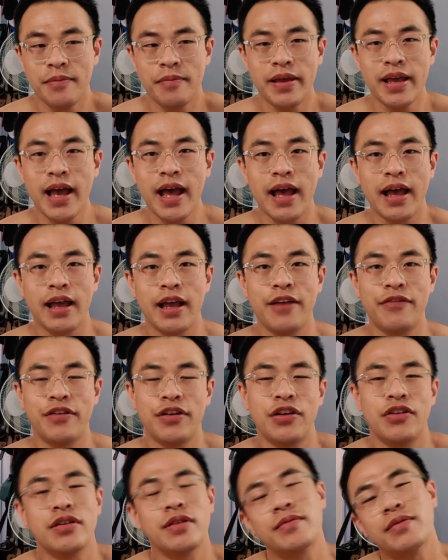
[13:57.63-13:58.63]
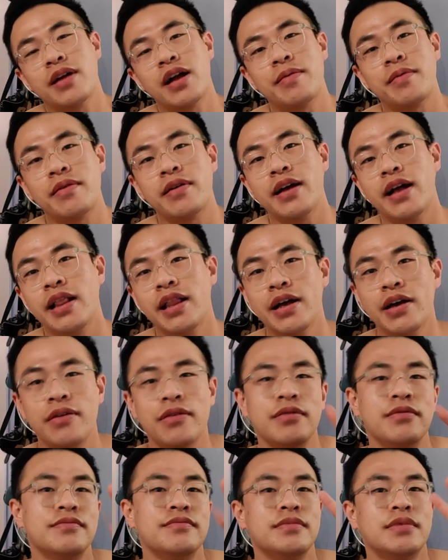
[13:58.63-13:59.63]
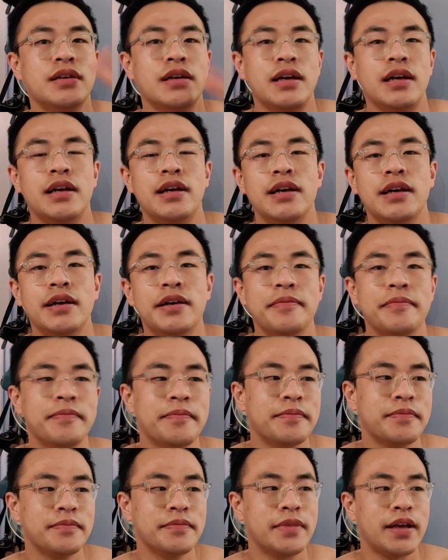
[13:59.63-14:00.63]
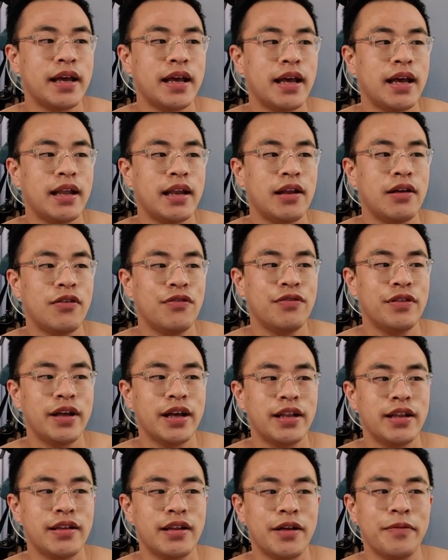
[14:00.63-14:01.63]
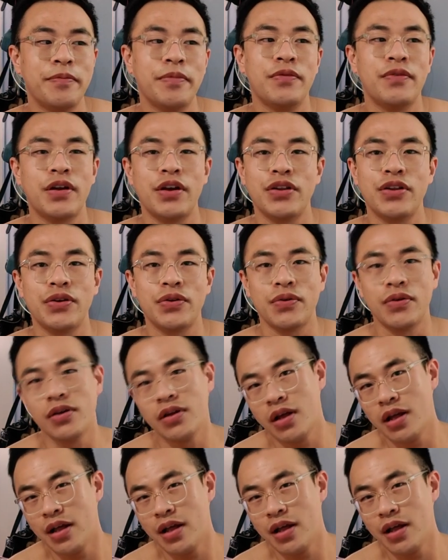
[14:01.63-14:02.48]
yeah, if you're a new subscriber, hello. And hopefully I get this up very soon.